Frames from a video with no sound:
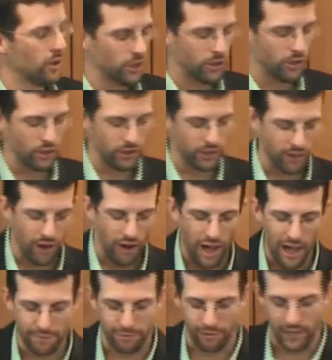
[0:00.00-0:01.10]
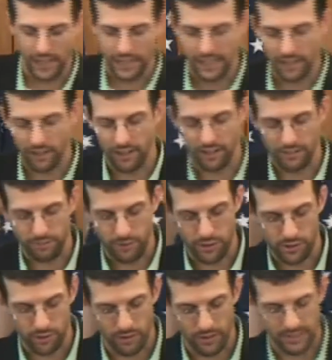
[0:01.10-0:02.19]
your, your offering here in 1
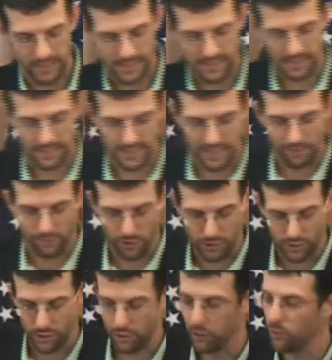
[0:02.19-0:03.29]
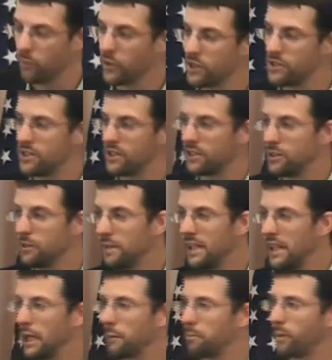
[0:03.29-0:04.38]
Corinthians 16, verse 2, was to be
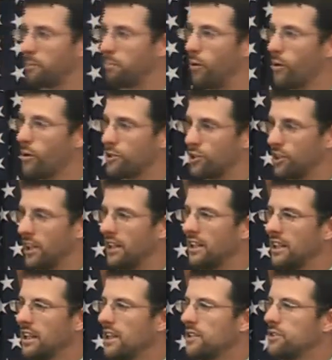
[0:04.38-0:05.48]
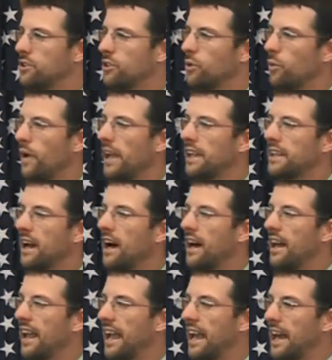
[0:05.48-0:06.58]
in proportion to the way God
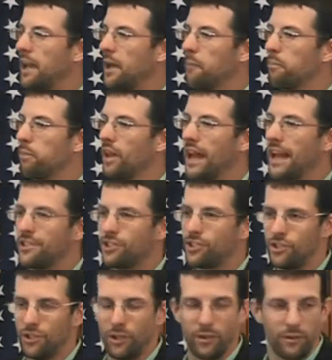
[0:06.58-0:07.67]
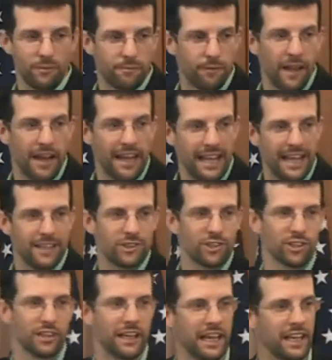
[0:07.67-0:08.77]
had blessed you
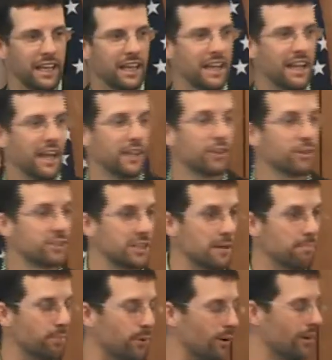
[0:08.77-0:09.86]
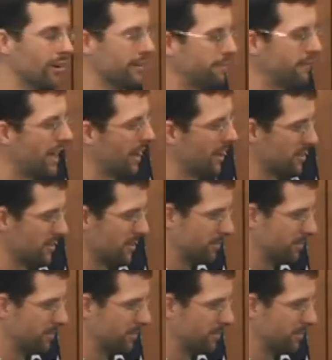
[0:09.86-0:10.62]
financially in your temporal affairs.